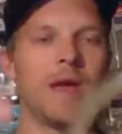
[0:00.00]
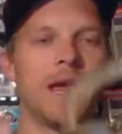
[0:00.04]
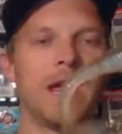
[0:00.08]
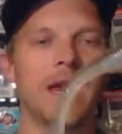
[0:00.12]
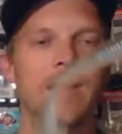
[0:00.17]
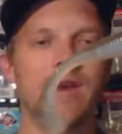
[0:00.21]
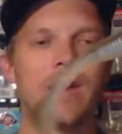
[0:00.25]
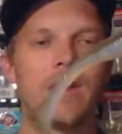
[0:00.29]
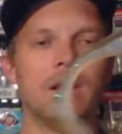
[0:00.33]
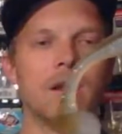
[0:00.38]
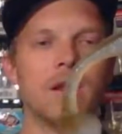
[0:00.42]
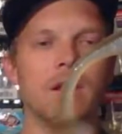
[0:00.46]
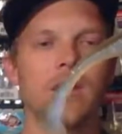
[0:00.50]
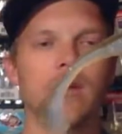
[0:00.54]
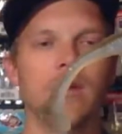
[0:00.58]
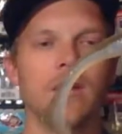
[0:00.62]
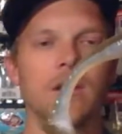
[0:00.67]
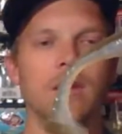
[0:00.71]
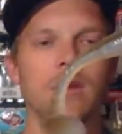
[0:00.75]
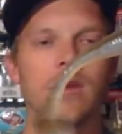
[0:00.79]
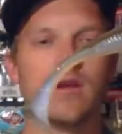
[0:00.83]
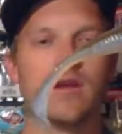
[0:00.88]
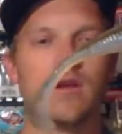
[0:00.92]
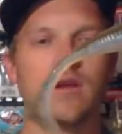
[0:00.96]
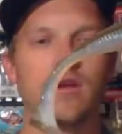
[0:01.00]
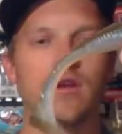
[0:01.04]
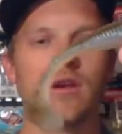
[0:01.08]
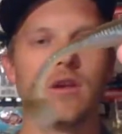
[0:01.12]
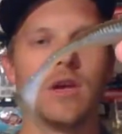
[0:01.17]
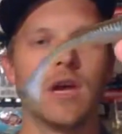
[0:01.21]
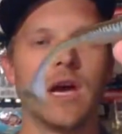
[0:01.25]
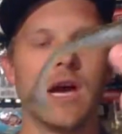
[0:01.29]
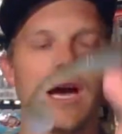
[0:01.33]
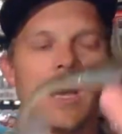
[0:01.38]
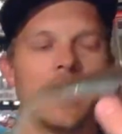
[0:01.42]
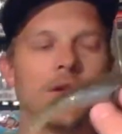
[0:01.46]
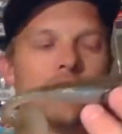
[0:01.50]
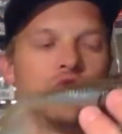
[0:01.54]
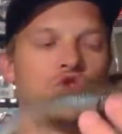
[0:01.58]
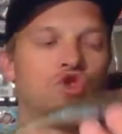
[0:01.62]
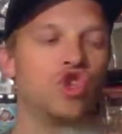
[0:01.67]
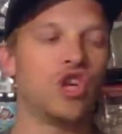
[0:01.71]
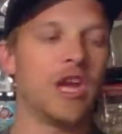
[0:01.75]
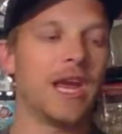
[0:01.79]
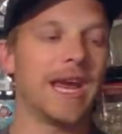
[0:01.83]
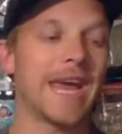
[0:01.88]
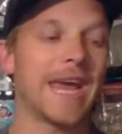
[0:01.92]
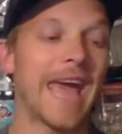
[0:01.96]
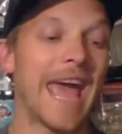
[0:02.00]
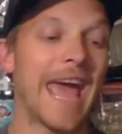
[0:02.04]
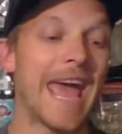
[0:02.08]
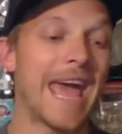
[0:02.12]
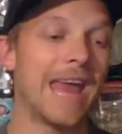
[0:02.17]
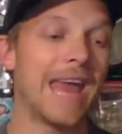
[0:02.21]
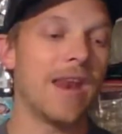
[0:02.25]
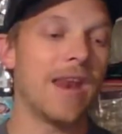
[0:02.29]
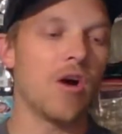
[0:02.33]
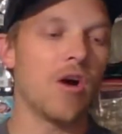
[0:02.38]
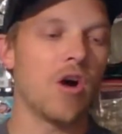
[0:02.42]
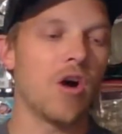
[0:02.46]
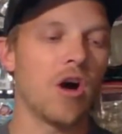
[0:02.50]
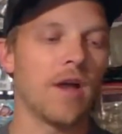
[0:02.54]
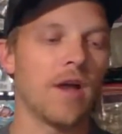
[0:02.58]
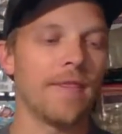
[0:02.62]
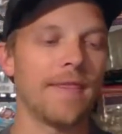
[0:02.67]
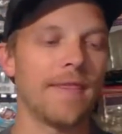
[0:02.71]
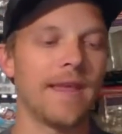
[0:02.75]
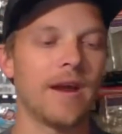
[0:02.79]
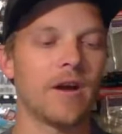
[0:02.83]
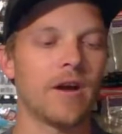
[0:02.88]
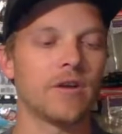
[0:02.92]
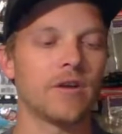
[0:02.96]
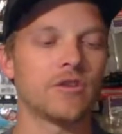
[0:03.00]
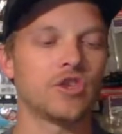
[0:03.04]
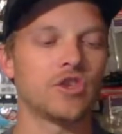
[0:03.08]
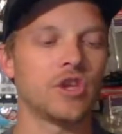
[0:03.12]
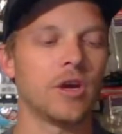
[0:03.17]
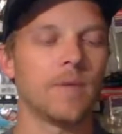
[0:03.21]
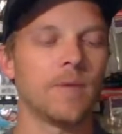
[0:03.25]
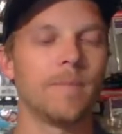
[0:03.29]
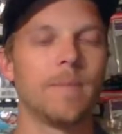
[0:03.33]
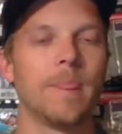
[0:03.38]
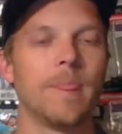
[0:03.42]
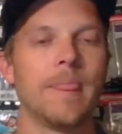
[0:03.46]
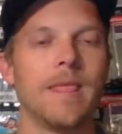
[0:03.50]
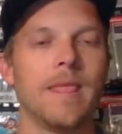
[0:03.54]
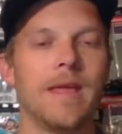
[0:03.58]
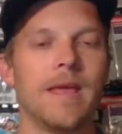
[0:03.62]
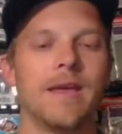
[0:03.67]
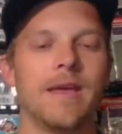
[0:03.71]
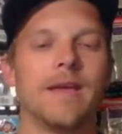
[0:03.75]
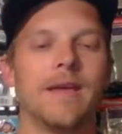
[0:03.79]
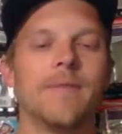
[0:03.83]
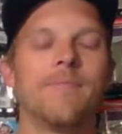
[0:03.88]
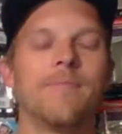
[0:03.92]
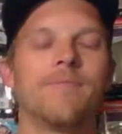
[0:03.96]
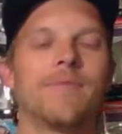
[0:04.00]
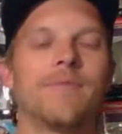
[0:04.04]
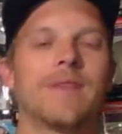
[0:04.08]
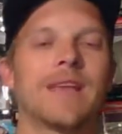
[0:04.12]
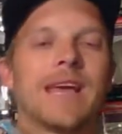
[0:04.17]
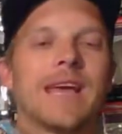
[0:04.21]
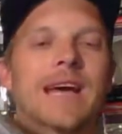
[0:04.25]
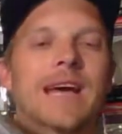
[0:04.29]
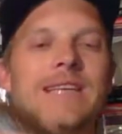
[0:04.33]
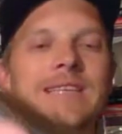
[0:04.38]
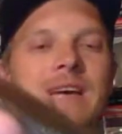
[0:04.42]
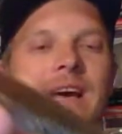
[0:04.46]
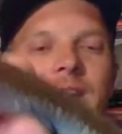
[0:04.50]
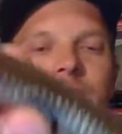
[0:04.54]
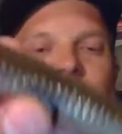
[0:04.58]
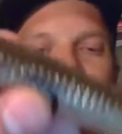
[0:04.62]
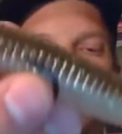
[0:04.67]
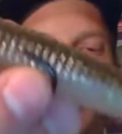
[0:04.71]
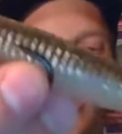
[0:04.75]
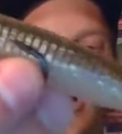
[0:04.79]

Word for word: bait uh, jig head on there. So, guys, I've